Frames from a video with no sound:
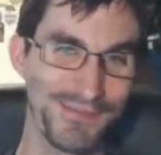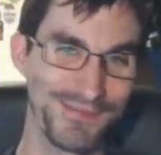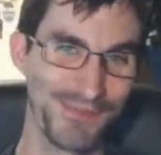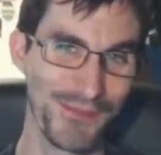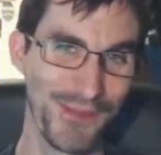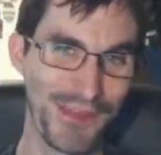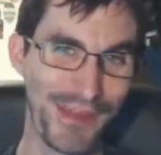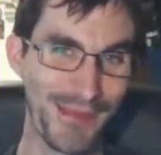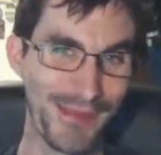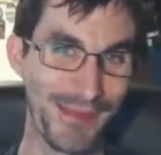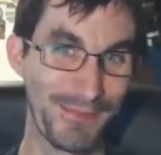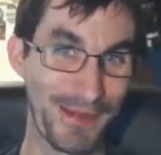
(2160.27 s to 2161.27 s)
It's like the
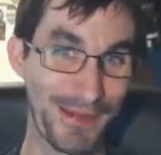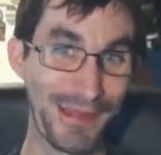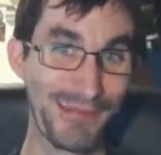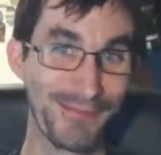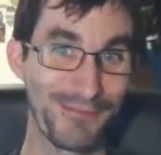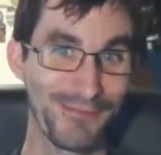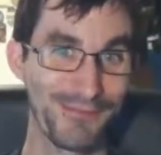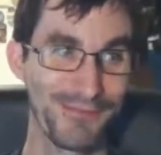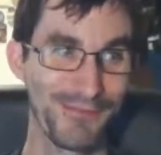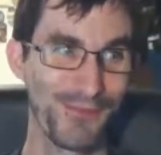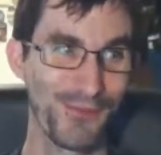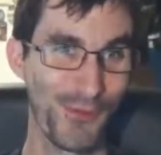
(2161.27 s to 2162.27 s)
highlight of my life
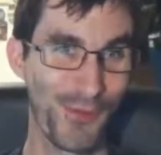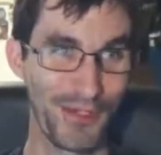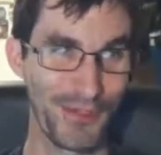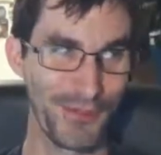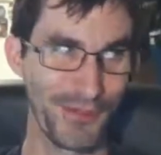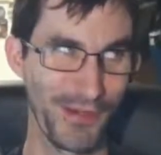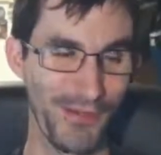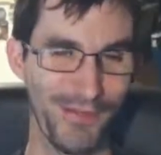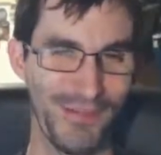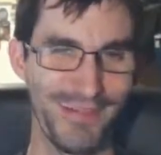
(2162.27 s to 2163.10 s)
20 years ago.